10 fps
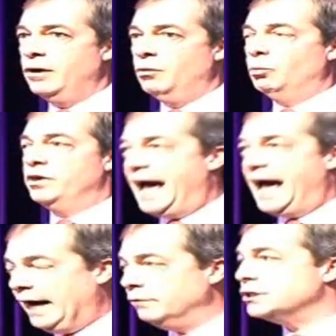
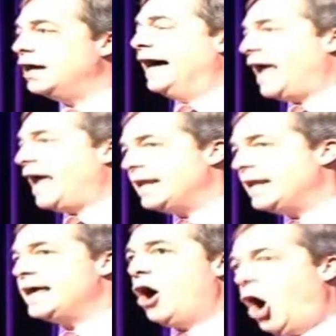without at
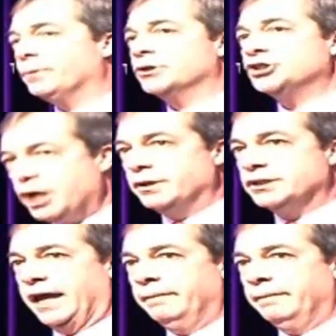any opportunity